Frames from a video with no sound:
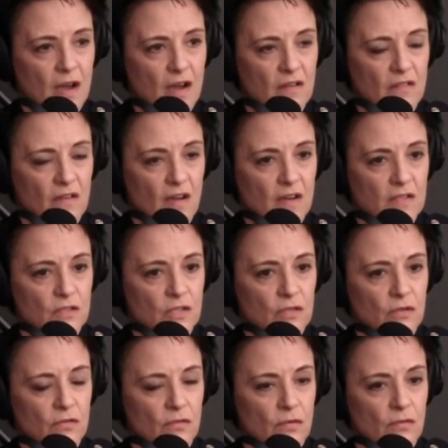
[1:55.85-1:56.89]
I've had
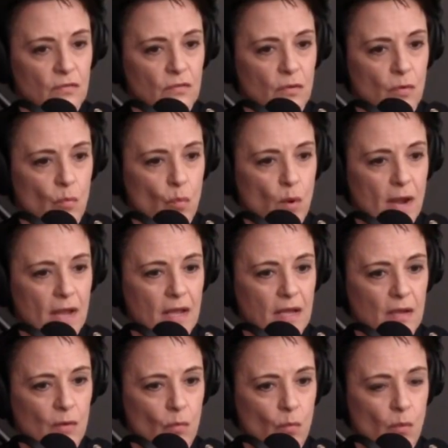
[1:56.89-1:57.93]
to
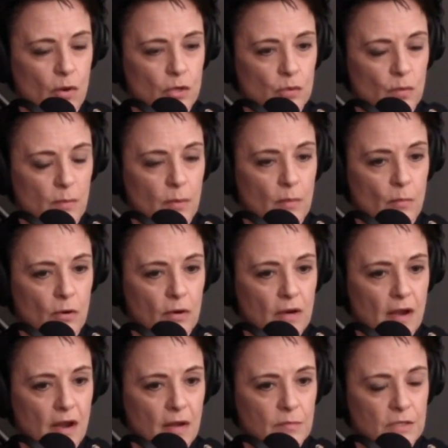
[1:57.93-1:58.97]
weigh do we put more
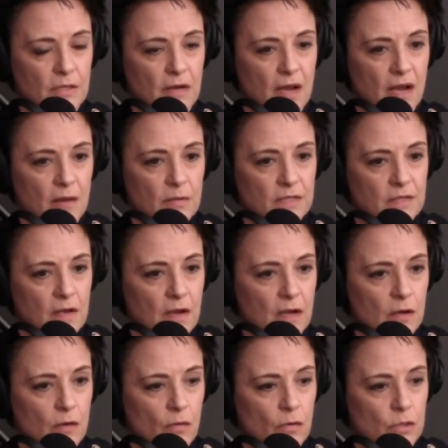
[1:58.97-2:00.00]
cops in
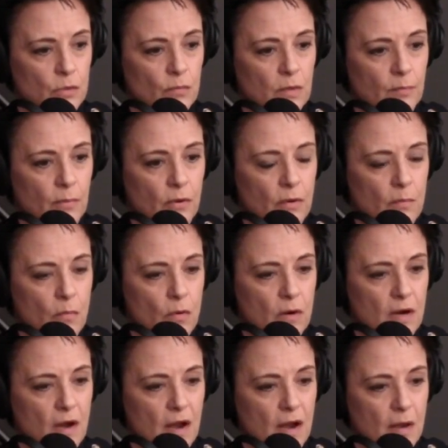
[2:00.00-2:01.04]
homicide or do we put
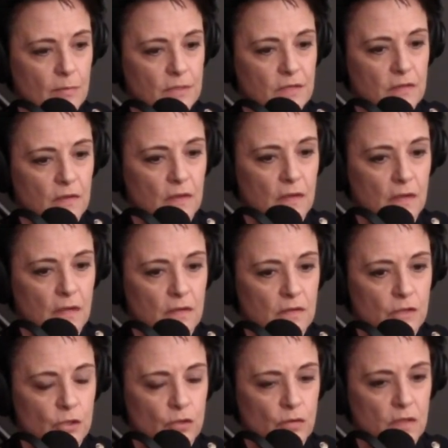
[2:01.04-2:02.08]
more cops in
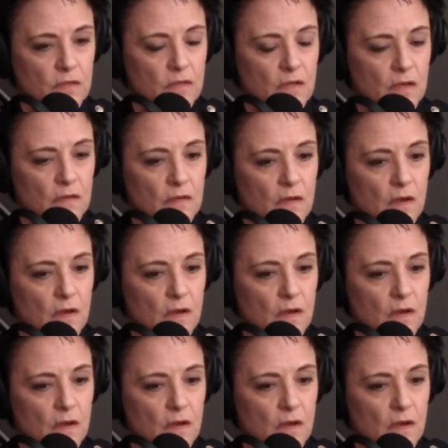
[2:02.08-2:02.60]
the street to get the